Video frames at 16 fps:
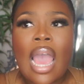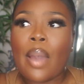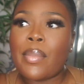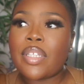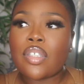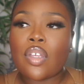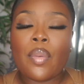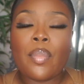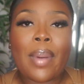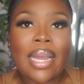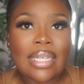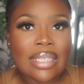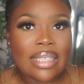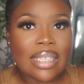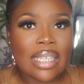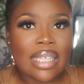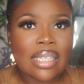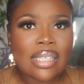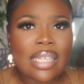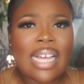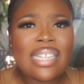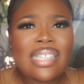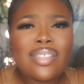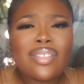I went to go buy the tickets.
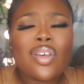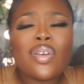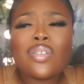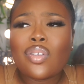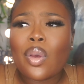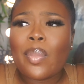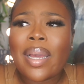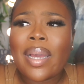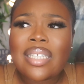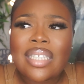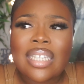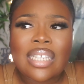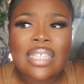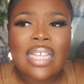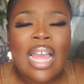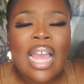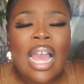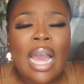As he's going to go buy tickets,